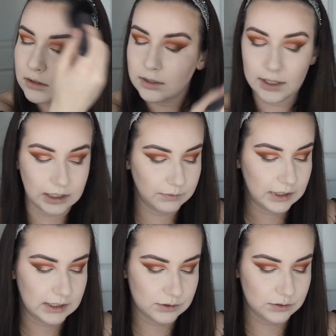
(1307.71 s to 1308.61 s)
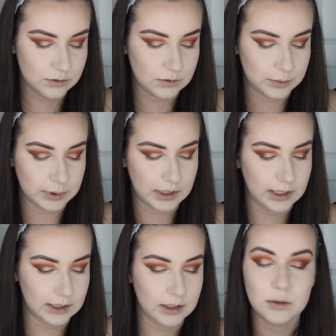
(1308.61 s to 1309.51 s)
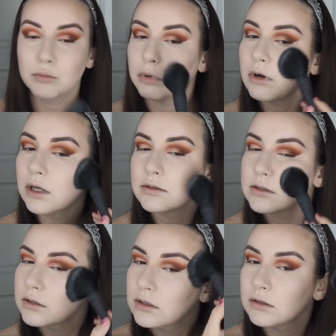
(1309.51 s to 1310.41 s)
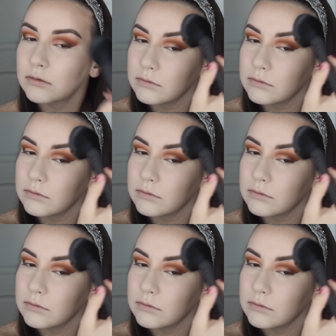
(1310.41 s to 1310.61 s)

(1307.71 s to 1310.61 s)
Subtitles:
Getting ready to apply bronzer.